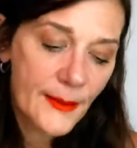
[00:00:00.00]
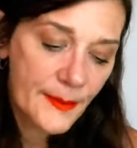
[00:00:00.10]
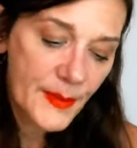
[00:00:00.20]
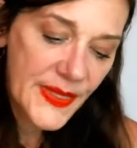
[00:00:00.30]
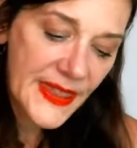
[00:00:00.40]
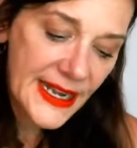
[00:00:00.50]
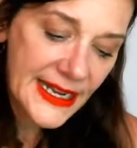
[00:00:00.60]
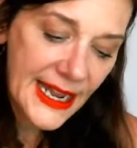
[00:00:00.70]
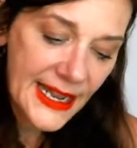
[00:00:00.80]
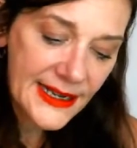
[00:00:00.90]
but then
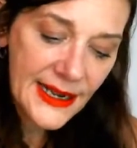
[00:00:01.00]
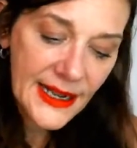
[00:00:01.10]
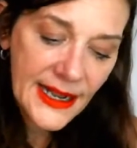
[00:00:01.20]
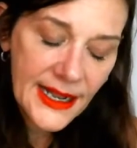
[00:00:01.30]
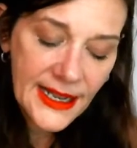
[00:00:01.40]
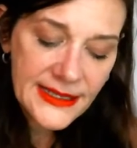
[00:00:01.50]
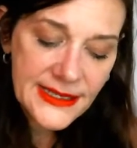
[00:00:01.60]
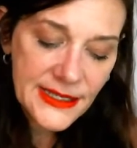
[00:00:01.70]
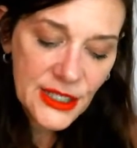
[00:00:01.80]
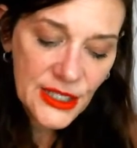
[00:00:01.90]
again, it's,
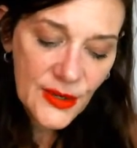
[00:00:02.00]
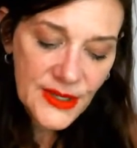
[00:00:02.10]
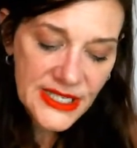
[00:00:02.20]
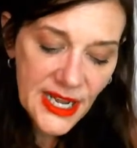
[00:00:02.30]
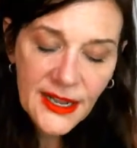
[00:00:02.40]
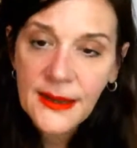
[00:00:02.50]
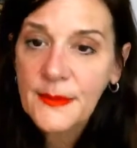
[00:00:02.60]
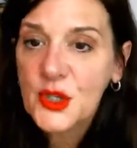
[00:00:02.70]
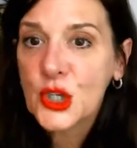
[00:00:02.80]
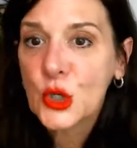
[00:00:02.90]
a time
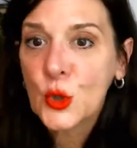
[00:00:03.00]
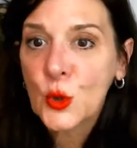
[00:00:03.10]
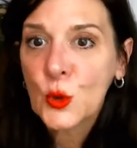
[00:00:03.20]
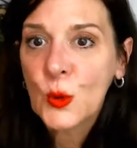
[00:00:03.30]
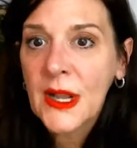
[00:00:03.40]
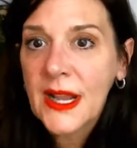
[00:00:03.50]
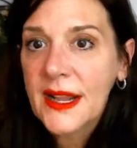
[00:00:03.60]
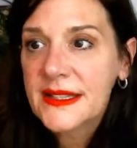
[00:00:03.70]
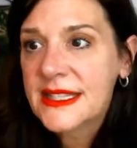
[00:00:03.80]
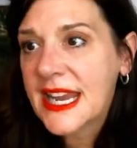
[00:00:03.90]
to
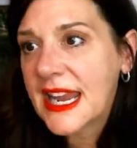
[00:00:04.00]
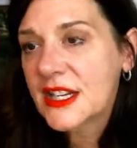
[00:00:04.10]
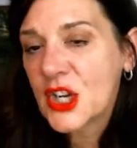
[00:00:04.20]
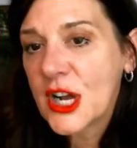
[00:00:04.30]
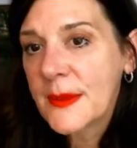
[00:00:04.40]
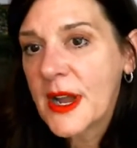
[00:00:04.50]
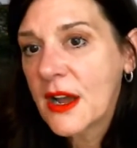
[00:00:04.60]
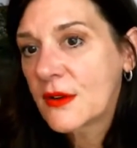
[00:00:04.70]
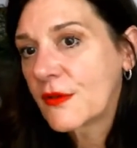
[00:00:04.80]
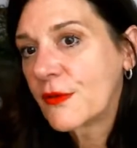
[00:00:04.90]
take time
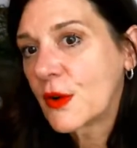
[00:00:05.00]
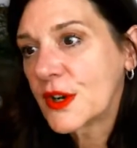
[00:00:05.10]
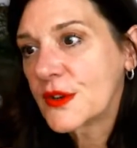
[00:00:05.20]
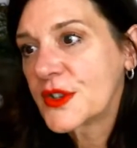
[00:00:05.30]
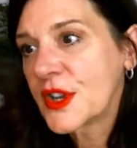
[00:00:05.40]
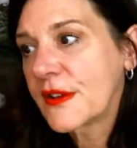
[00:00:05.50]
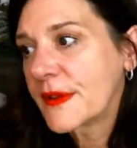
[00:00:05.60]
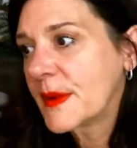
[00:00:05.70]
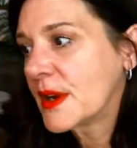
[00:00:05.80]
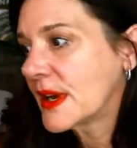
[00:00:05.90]
out for yourself.
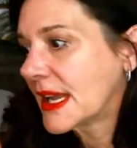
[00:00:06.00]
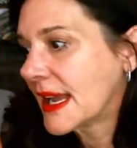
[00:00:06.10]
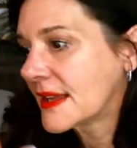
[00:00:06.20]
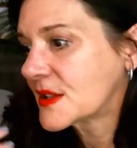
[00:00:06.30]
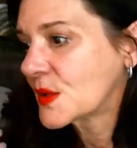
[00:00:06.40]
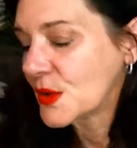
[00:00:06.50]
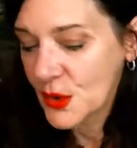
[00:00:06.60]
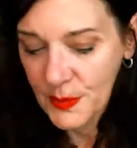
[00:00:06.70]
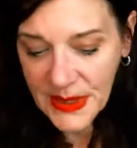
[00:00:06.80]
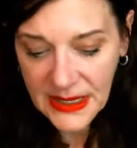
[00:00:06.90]
I'm hearing Cancer a
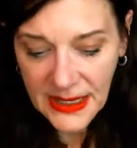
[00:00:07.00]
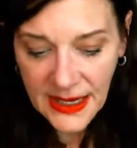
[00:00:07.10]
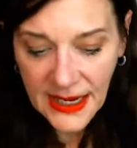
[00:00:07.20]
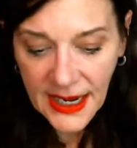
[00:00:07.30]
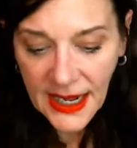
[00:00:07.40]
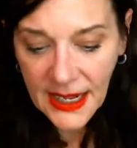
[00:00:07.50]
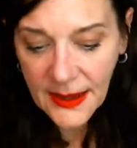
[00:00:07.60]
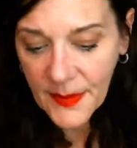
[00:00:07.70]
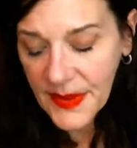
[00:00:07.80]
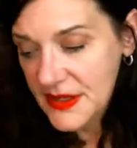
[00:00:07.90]
little bit.
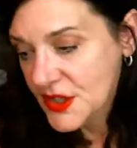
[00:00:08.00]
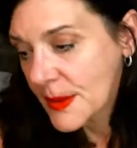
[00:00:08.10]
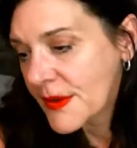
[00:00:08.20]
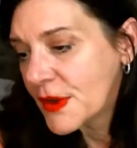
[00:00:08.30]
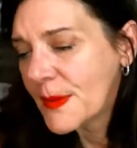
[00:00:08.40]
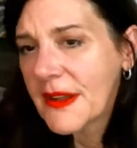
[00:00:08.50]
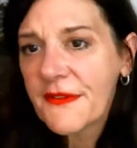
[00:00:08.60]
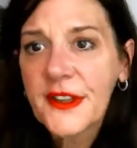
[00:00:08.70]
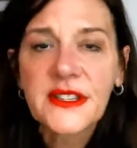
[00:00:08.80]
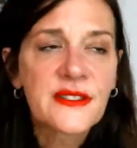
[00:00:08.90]
Some of you may
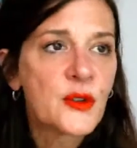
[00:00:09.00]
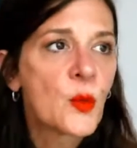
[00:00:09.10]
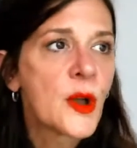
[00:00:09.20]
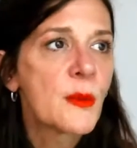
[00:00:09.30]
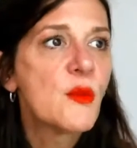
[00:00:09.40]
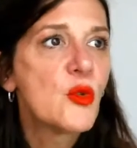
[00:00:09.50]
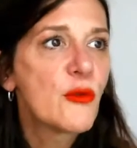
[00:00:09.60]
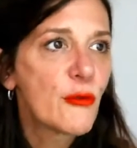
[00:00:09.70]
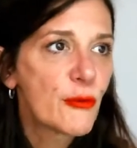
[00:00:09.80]
feel as if you want to move